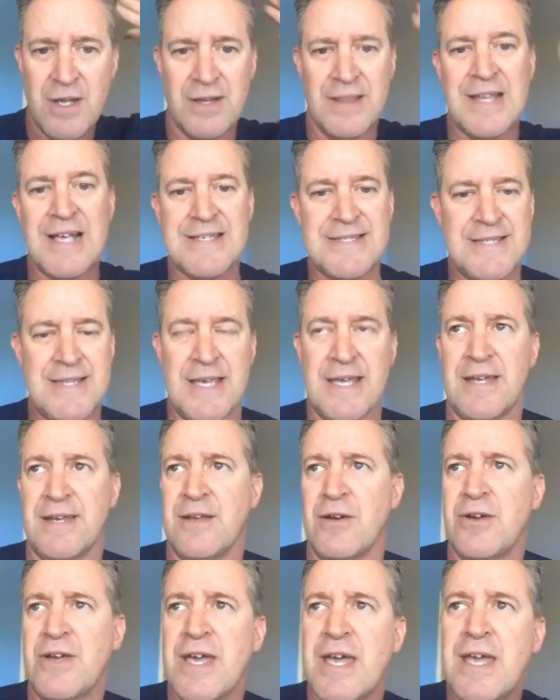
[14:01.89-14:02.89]
less
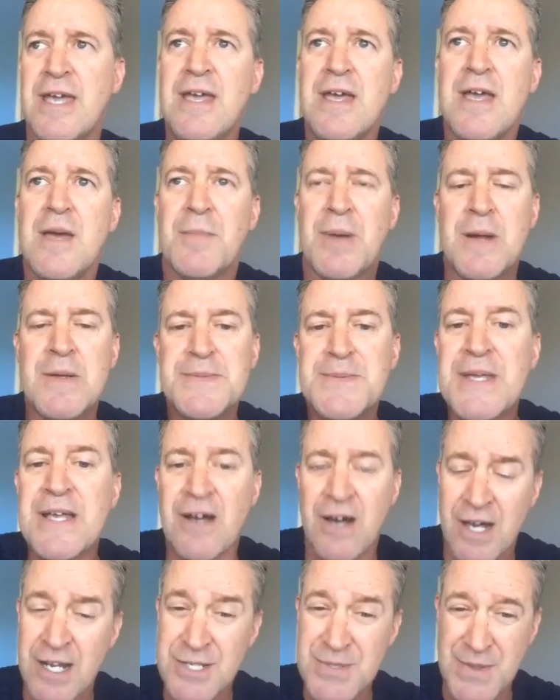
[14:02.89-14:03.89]
than, okay? But I'm just being
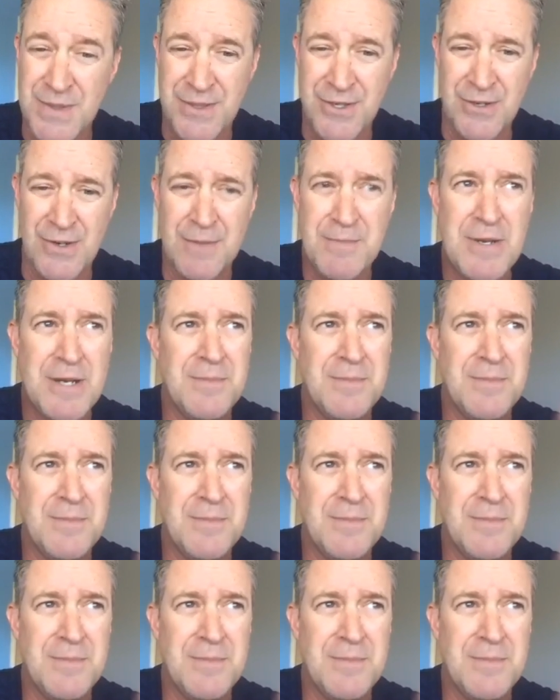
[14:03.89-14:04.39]
honest with you. I've been